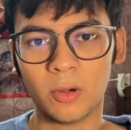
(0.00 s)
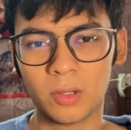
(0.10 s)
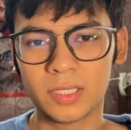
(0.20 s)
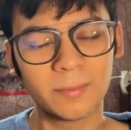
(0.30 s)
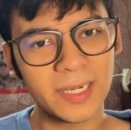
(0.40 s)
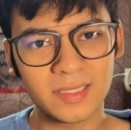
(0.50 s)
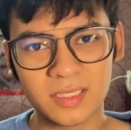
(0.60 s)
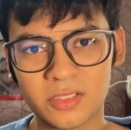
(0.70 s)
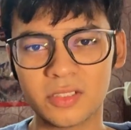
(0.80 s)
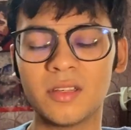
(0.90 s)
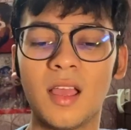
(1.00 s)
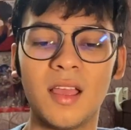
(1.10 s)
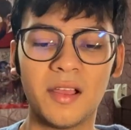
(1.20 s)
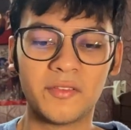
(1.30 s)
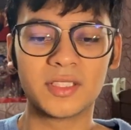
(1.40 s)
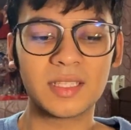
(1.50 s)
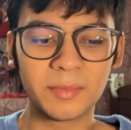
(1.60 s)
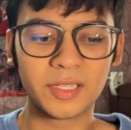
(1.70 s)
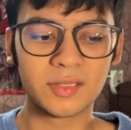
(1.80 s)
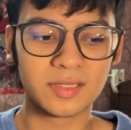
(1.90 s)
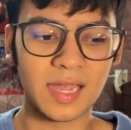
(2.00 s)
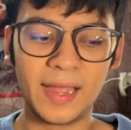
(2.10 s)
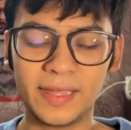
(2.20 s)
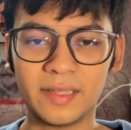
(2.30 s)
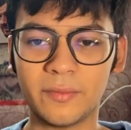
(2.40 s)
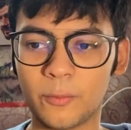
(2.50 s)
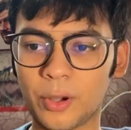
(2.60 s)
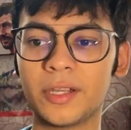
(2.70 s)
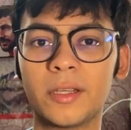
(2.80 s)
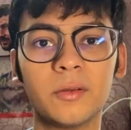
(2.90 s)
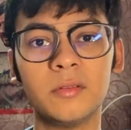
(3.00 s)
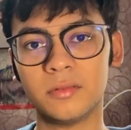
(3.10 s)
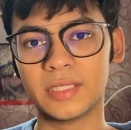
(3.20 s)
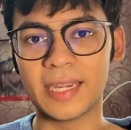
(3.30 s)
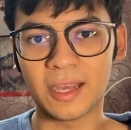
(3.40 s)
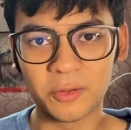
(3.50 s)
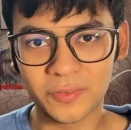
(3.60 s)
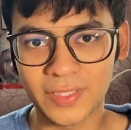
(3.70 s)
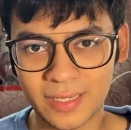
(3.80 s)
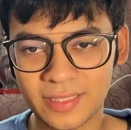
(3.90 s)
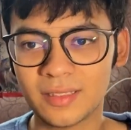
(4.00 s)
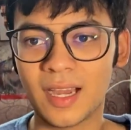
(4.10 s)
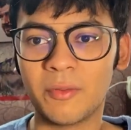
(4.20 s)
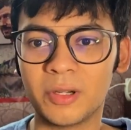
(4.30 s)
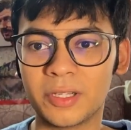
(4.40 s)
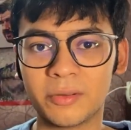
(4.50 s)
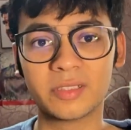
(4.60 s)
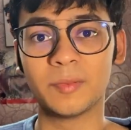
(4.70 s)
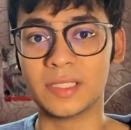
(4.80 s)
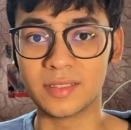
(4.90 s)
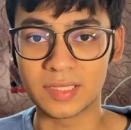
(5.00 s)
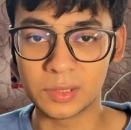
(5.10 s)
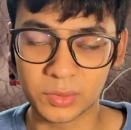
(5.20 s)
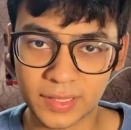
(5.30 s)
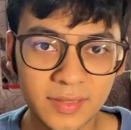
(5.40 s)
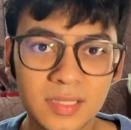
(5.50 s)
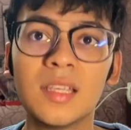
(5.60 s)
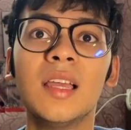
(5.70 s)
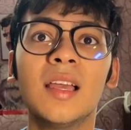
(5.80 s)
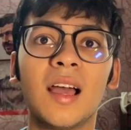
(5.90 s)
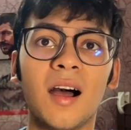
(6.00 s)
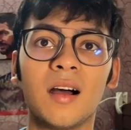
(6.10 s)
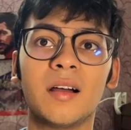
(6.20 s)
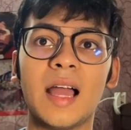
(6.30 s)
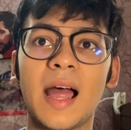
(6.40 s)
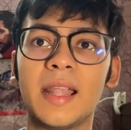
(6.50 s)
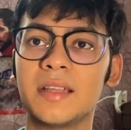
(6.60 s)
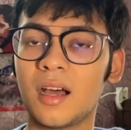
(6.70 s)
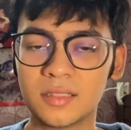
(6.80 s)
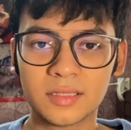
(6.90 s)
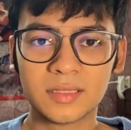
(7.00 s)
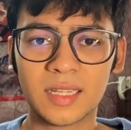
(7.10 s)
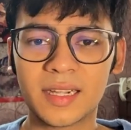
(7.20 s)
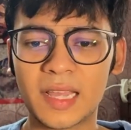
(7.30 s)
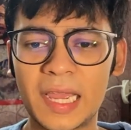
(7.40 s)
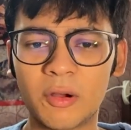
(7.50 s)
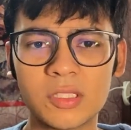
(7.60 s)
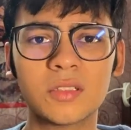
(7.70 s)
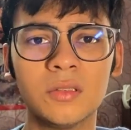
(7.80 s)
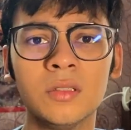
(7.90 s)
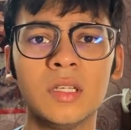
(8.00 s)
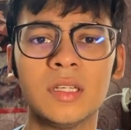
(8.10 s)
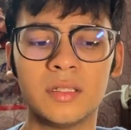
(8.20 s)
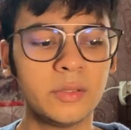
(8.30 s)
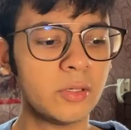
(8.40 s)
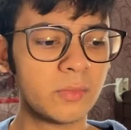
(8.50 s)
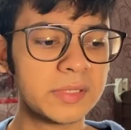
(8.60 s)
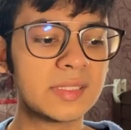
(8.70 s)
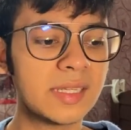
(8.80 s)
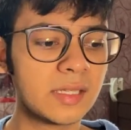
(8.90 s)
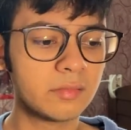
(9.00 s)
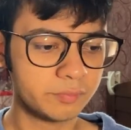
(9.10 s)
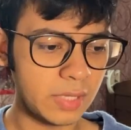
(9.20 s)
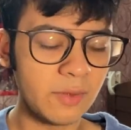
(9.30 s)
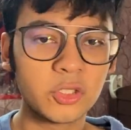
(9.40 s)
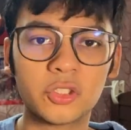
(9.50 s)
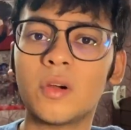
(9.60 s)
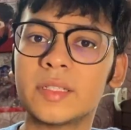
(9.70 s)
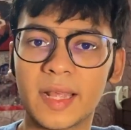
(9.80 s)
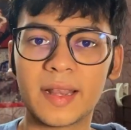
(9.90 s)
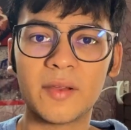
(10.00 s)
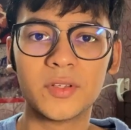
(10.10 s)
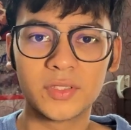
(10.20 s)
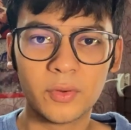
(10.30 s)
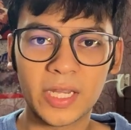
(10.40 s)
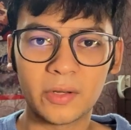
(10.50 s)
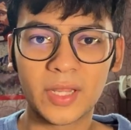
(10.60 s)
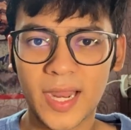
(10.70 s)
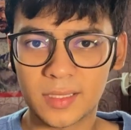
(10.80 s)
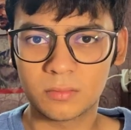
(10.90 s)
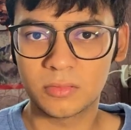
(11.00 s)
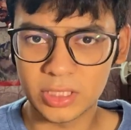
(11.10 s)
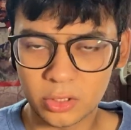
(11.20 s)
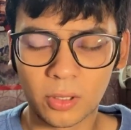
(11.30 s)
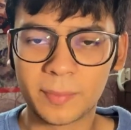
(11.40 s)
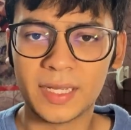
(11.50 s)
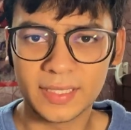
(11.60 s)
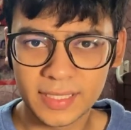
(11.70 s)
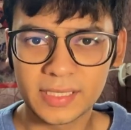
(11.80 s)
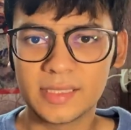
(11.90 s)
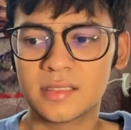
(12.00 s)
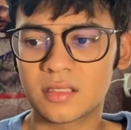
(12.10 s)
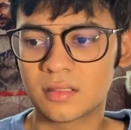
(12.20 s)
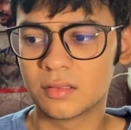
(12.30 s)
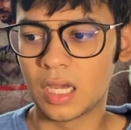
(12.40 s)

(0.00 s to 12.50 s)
on in my decision. Firstly, because I wanted to get out of Delhi. I wanted to experience new things. And other than that, I also, you know, was like, I was sure that I was going to get the top NITs.